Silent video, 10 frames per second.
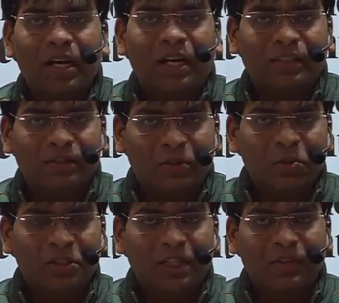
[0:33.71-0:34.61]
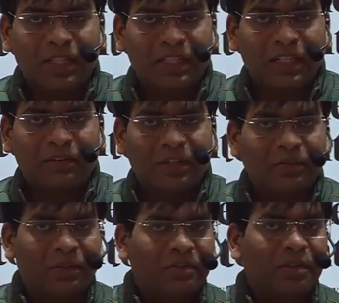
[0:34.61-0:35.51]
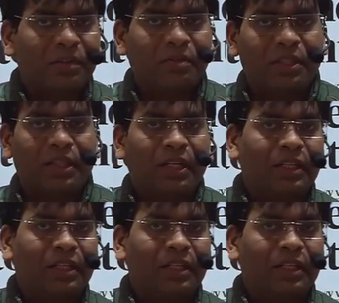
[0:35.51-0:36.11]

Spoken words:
And those 7 areas where we